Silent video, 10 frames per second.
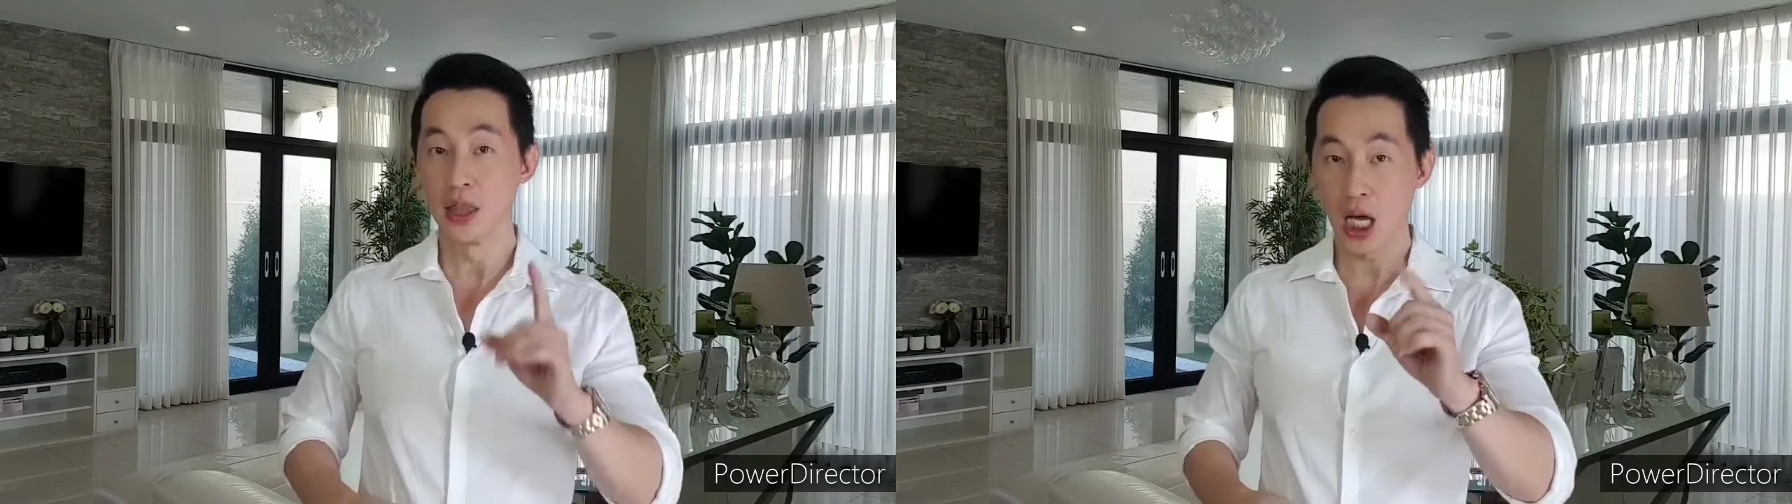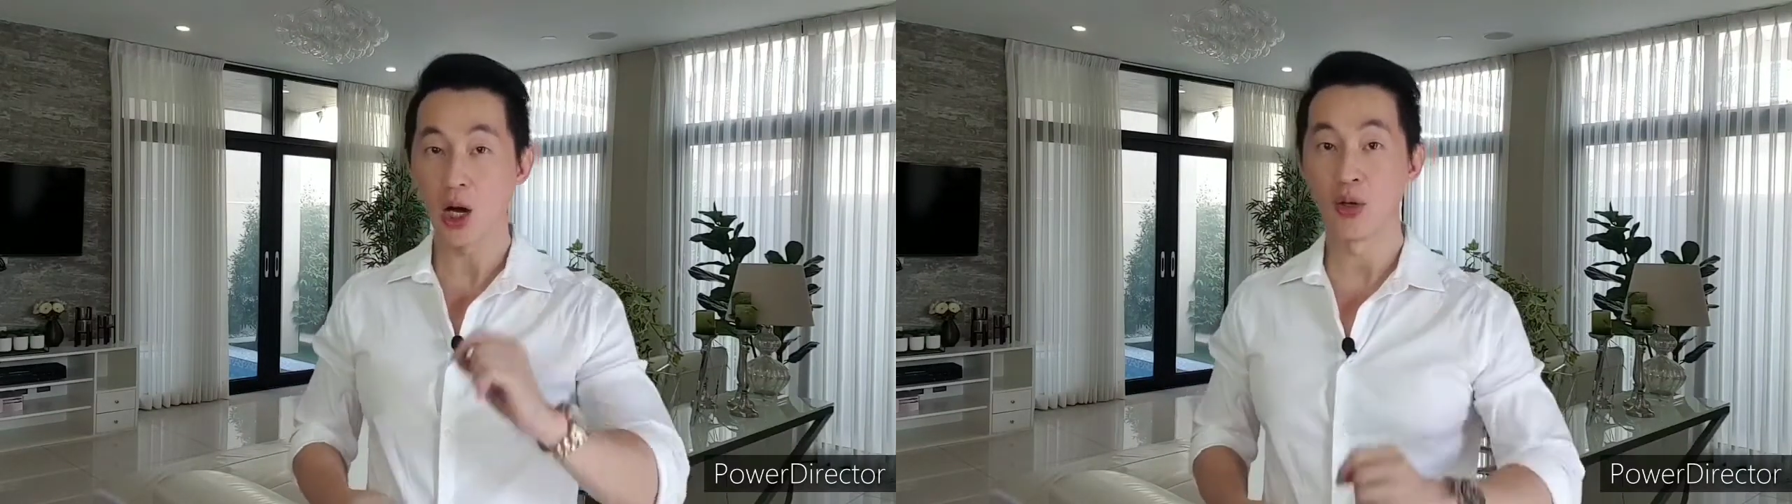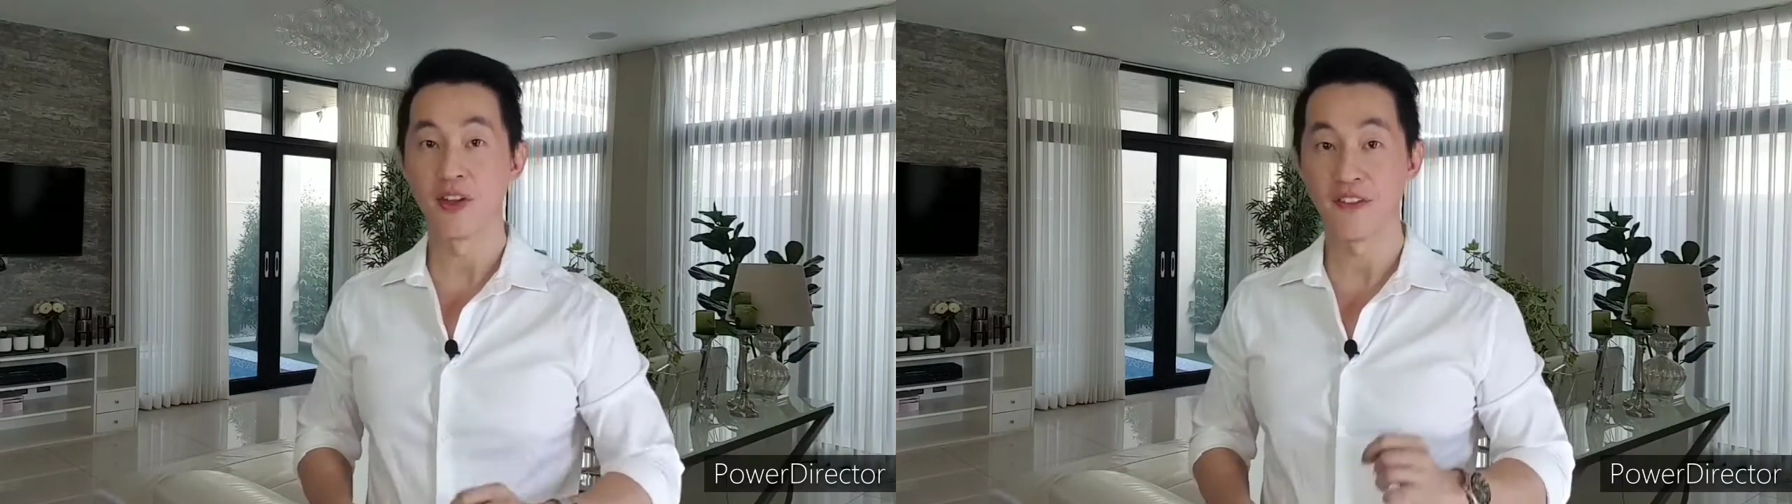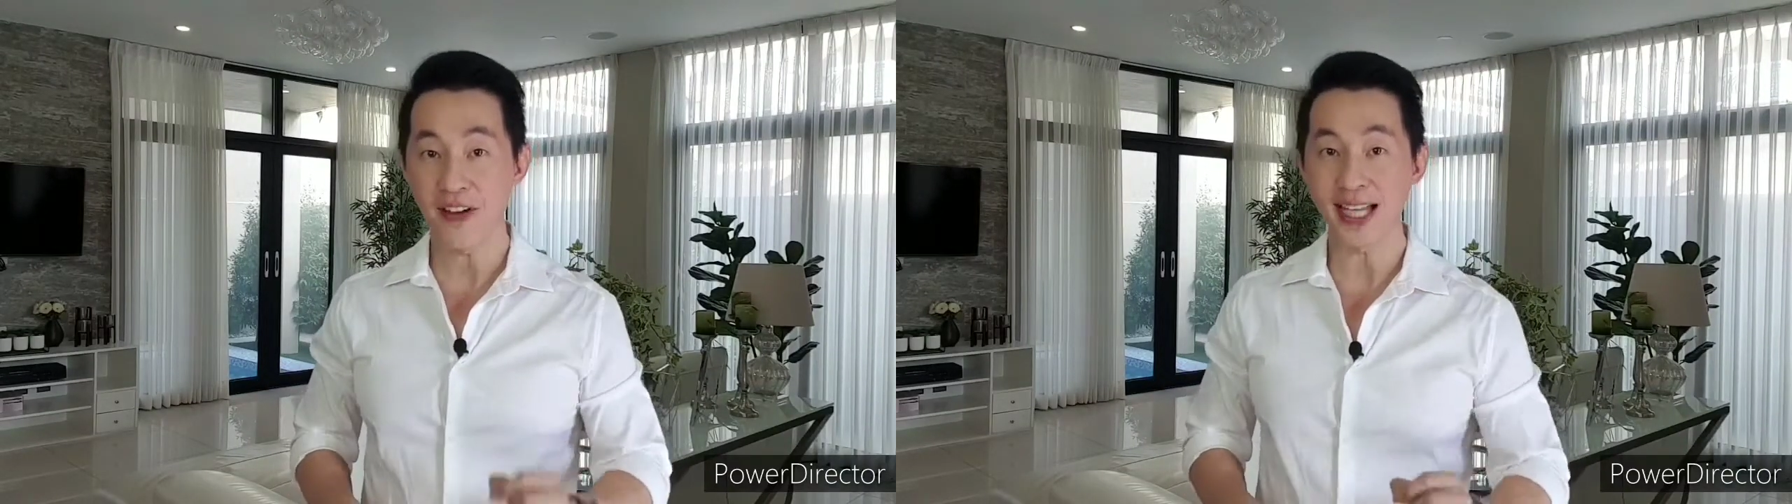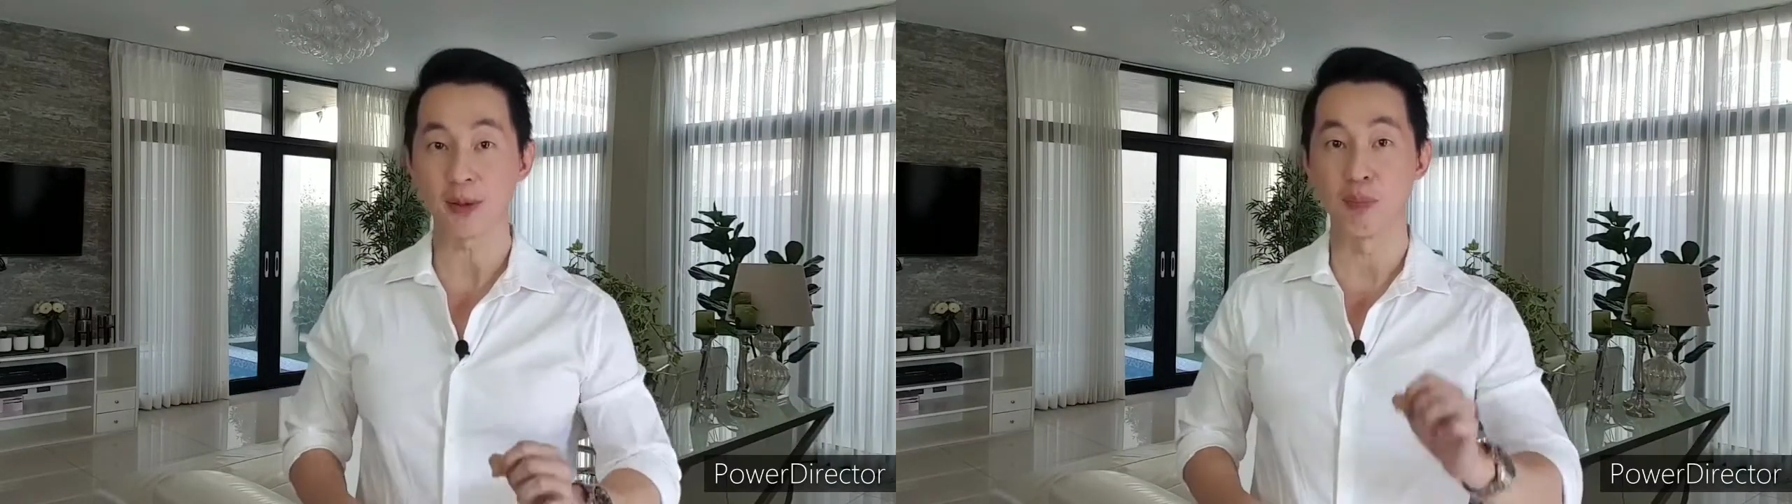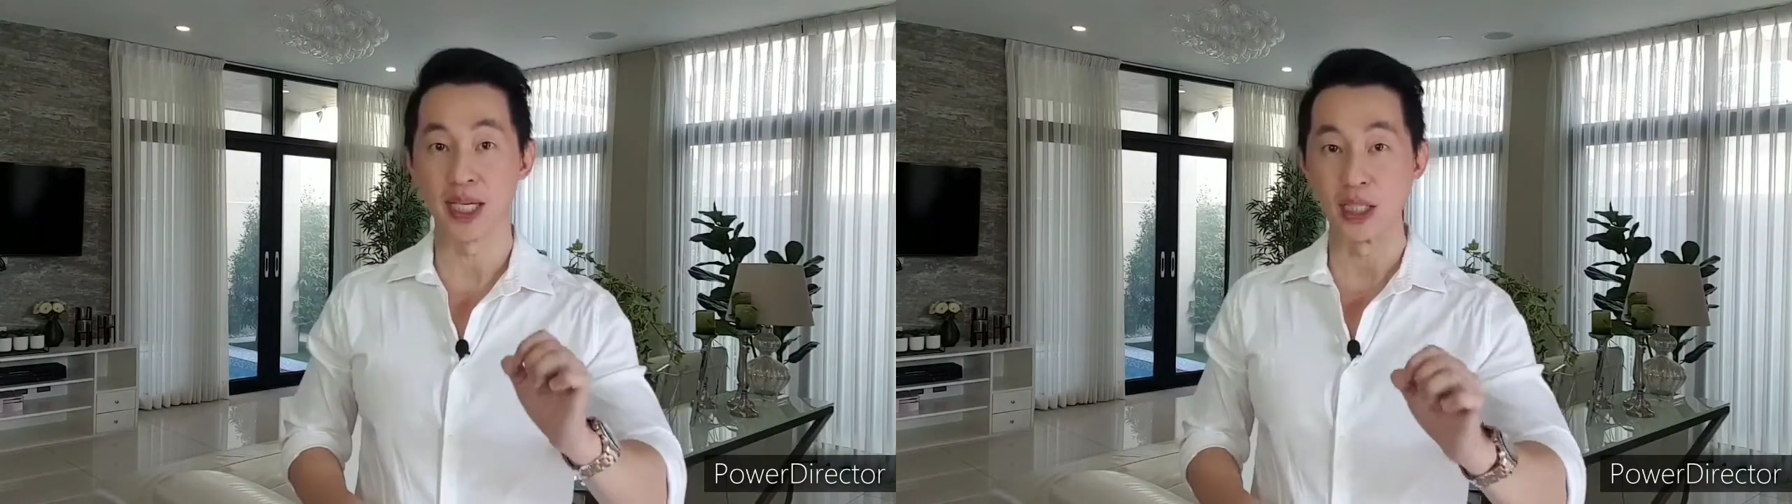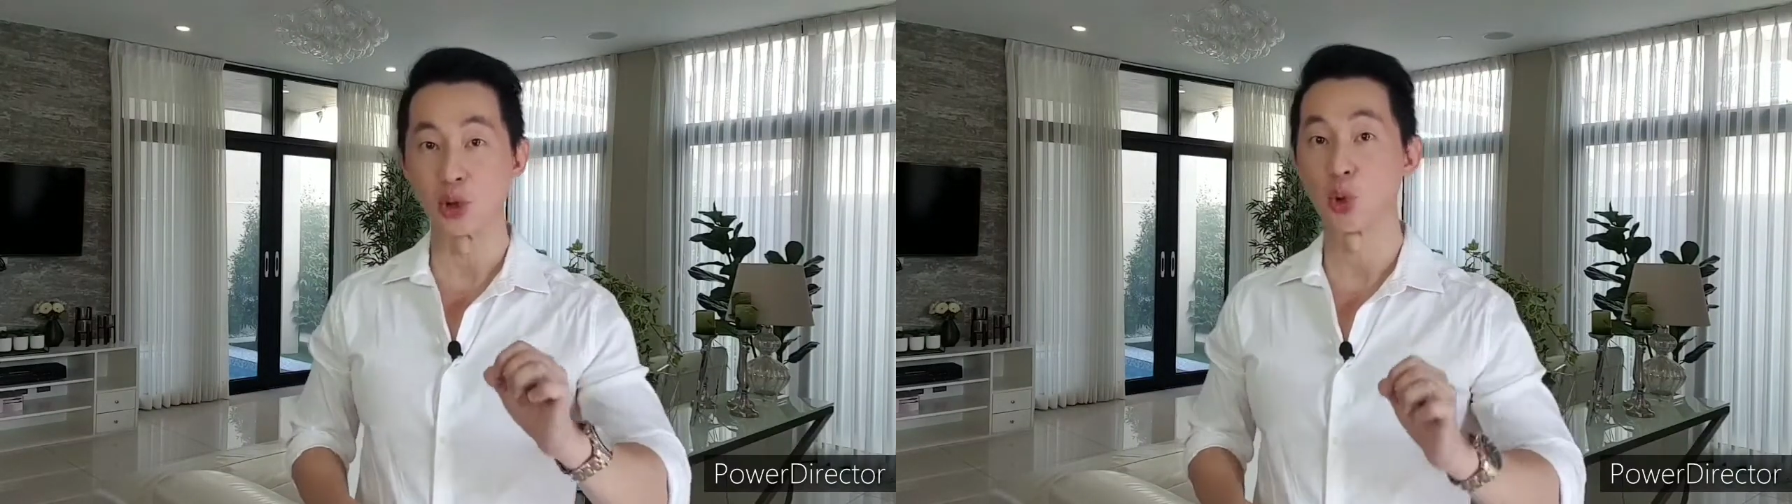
now the fat begins